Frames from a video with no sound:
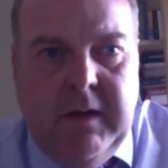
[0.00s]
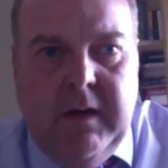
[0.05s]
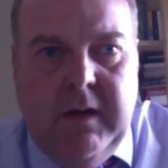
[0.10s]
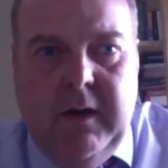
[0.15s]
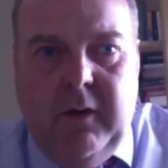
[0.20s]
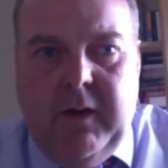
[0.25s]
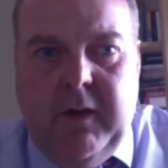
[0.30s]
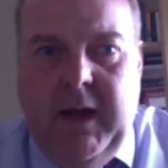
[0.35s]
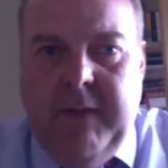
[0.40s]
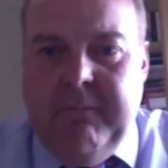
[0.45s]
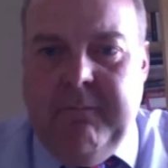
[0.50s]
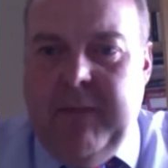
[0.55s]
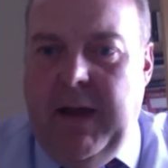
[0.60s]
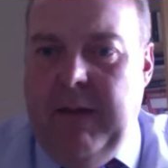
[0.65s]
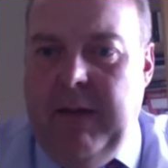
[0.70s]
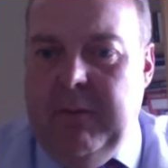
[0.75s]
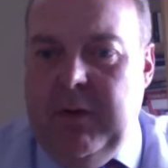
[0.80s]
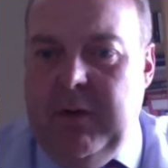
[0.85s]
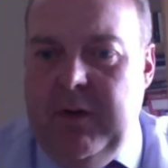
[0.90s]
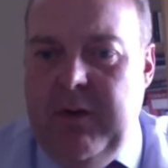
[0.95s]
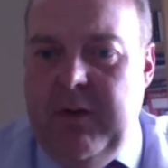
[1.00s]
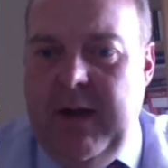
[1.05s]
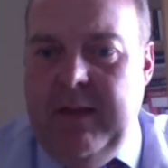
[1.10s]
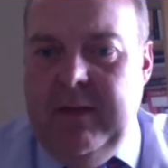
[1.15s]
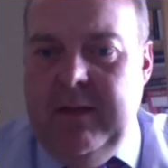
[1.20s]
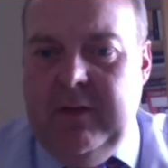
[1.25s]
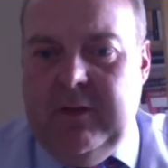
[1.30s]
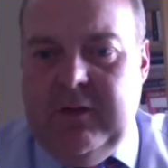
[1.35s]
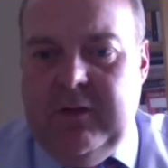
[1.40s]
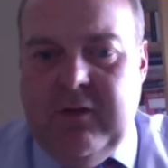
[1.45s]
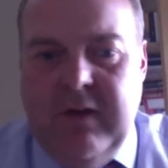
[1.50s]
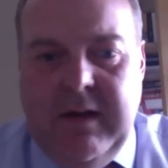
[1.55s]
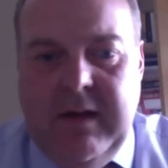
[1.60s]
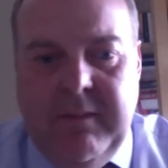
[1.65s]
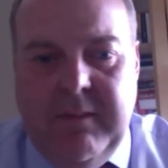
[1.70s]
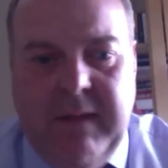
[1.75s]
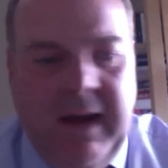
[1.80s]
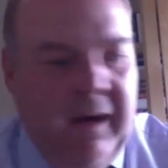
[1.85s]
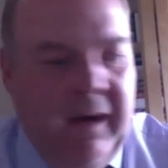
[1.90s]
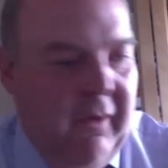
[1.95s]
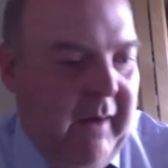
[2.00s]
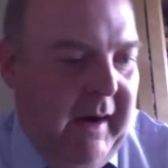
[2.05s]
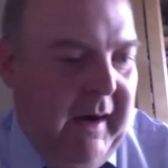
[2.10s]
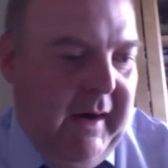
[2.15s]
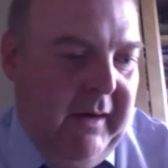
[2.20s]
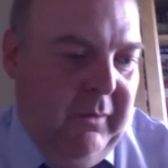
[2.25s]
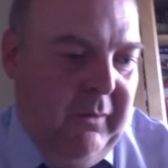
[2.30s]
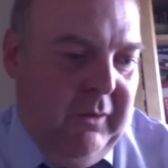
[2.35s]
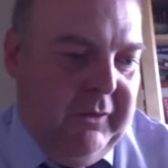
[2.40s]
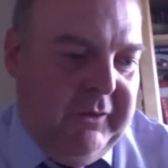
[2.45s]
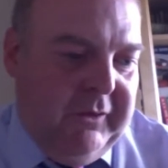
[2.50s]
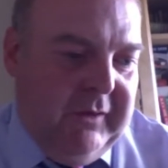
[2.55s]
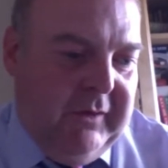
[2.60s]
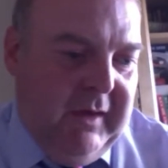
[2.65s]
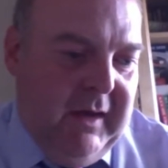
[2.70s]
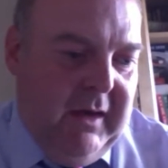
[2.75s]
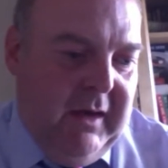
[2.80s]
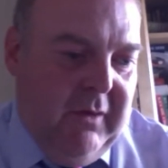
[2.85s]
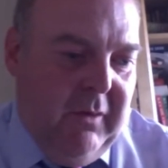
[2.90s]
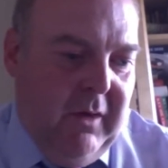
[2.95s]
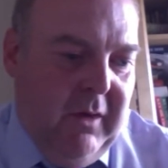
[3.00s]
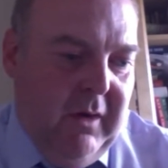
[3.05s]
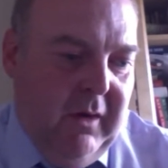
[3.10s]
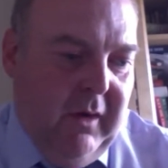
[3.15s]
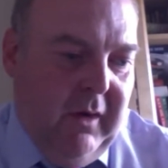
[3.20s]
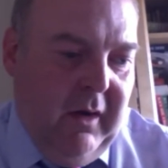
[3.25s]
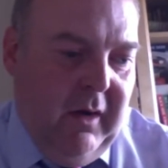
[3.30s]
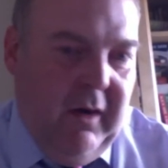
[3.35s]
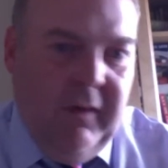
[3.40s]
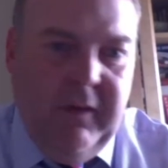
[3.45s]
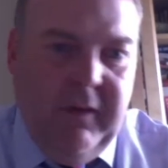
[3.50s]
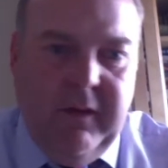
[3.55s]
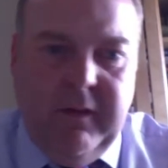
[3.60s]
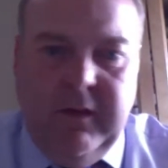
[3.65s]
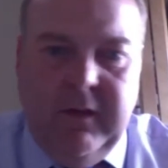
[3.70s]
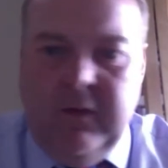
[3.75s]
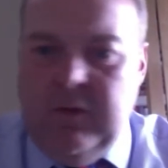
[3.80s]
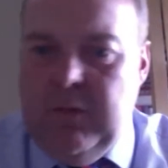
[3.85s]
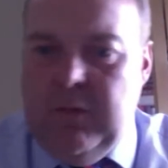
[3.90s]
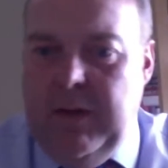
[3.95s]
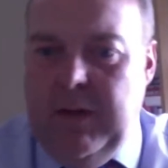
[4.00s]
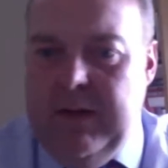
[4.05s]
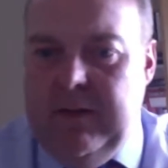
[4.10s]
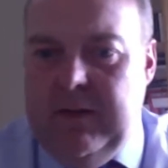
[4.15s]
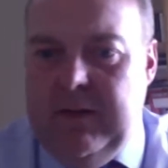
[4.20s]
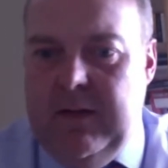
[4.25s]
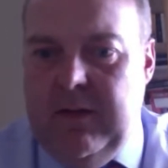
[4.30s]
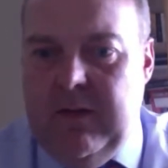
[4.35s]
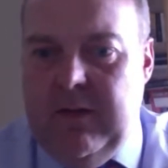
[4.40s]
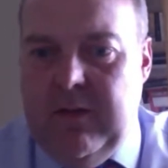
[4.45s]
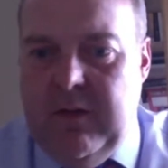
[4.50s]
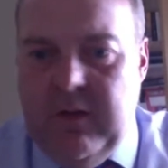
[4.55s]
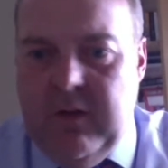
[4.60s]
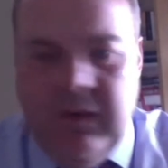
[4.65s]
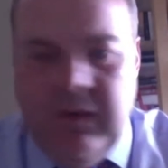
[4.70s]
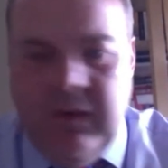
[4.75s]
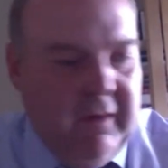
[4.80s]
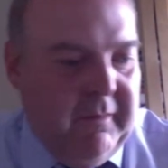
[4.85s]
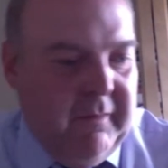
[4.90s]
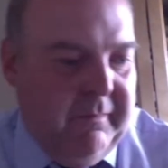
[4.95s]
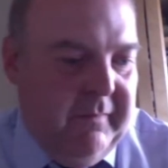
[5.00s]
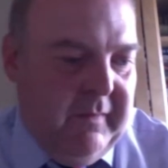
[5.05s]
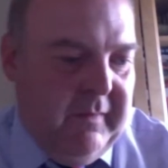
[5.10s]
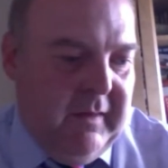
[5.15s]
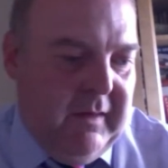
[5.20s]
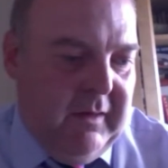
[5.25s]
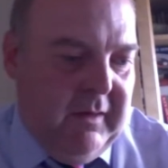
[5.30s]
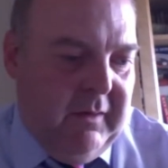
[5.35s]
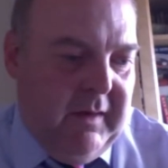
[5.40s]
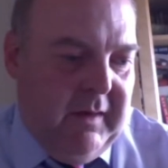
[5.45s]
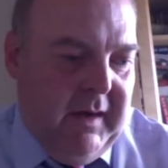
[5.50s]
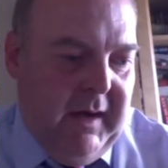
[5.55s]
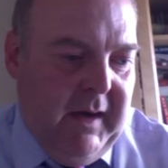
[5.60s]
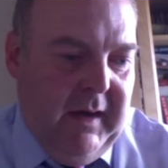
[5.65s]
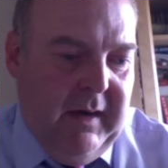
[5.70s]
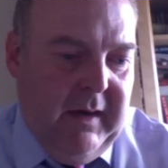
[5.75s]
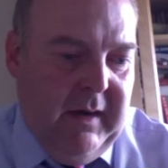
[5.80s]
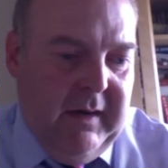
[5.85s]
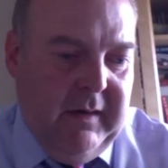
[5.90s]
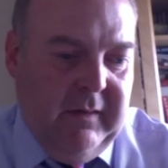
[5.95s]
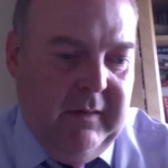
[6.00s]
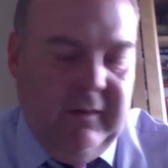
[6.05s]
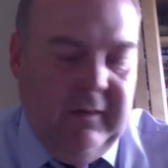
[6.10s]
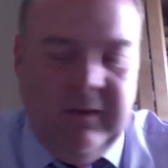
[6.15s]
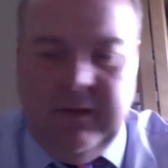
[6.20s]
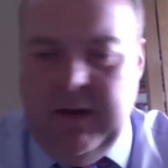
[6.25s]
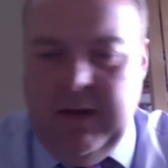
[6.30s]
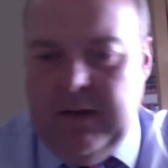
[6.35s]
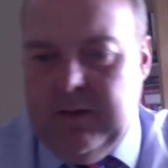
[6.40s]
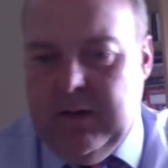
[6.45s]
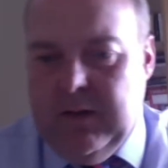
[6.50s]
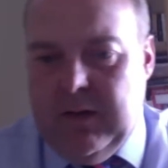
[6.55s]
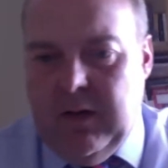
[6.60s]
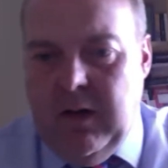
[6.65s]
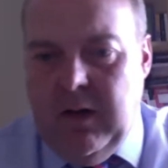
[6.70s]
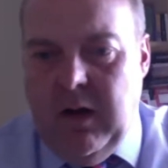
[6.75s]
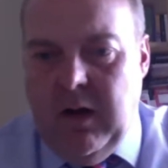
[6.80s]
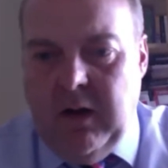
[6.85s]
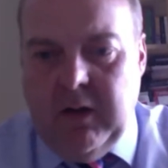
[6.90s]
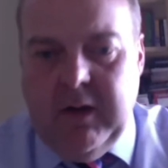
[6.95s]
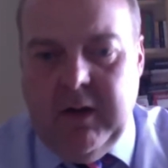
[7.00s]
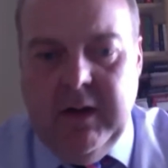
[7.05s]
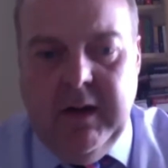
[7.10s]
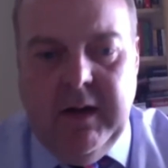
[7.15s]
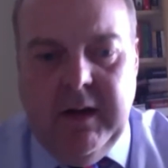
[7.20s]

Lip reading: Okay, I'm going to end the stream now. I will see you all on the 23rd. Okay, 6 o'clock.